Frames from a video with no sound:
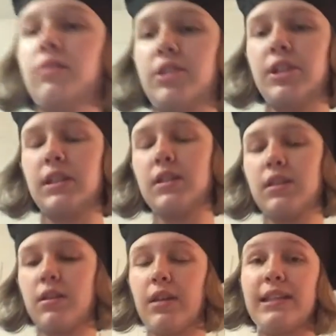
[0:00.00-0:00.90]
Jesus.
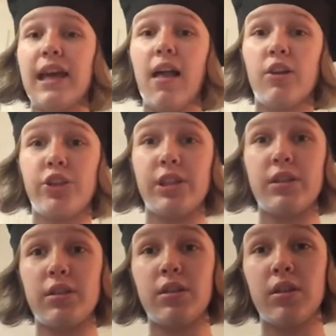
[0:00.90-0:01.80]
That's
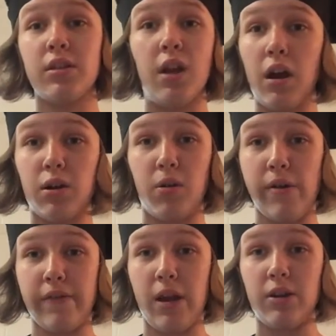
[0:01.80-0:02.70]
allergies, not
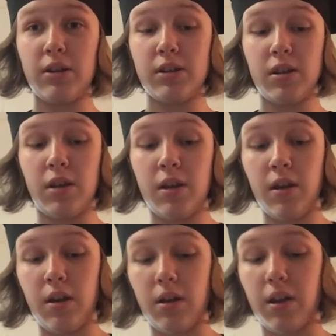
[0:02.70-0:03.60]
coronavirus.
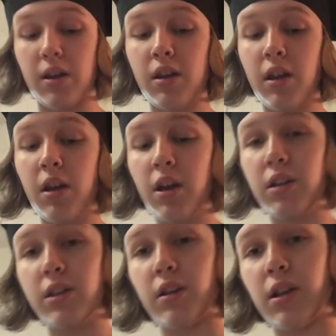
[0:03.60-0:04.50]
Okay.
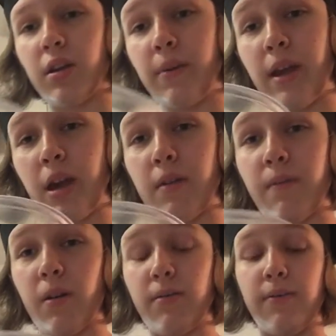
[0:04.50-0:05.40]
So here we have
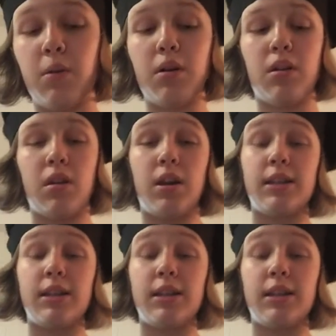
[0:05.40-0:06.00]
1/4 a